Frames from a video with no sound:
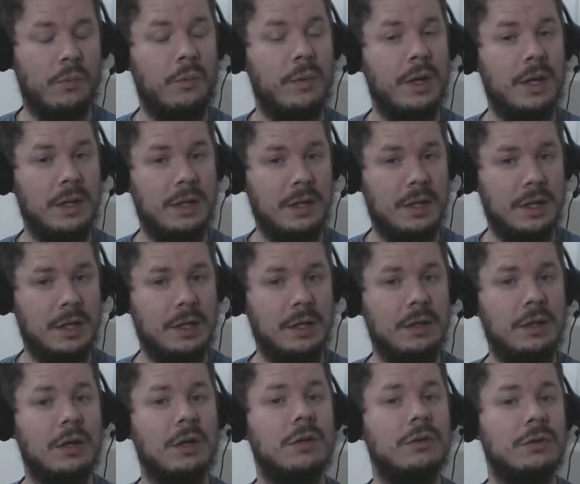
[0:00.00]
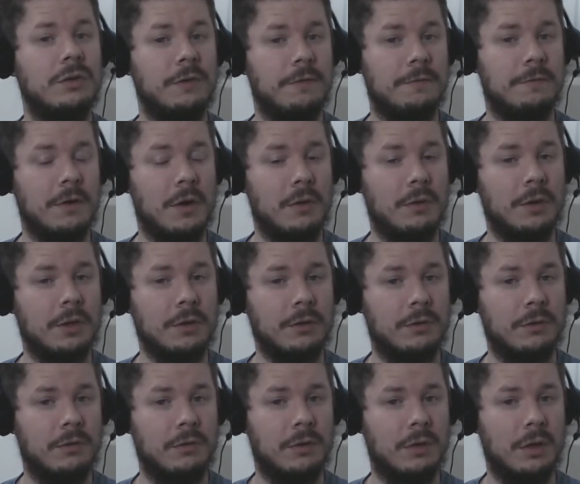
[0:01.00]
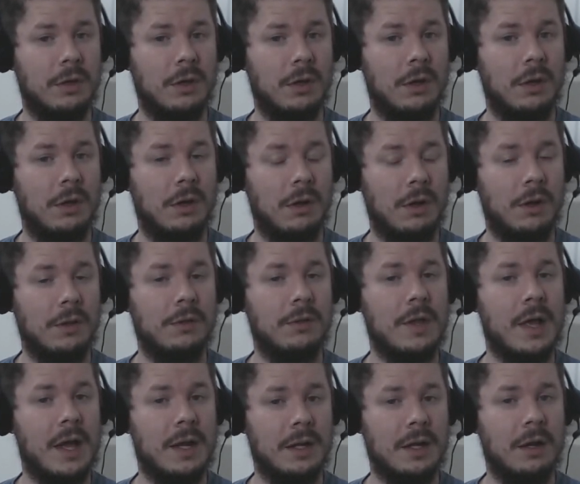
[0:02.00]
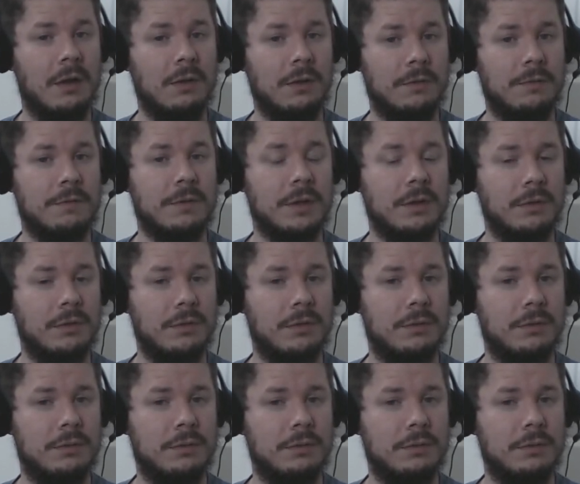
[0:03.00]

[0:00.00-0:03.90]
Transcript: We need to focus on that elephant.